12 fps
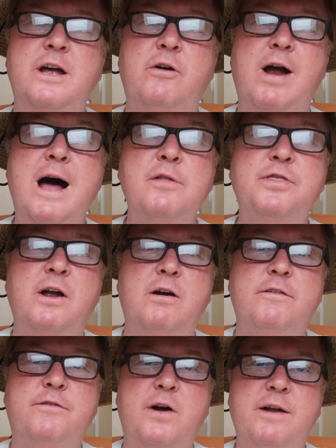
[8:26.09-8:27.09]
that are out
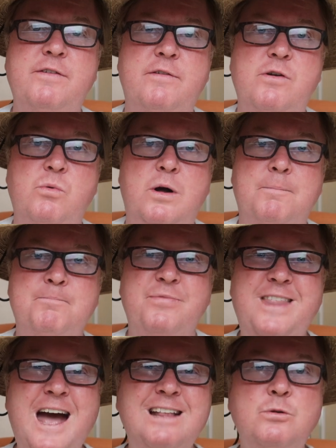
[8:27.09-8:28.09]
there in front of
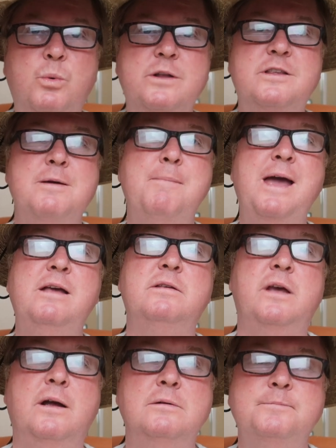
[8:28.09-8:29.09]
everyone. That's what's
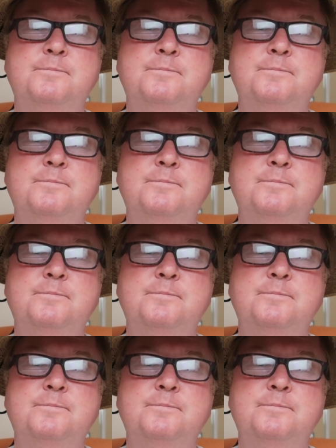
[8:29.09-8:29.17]
amazing.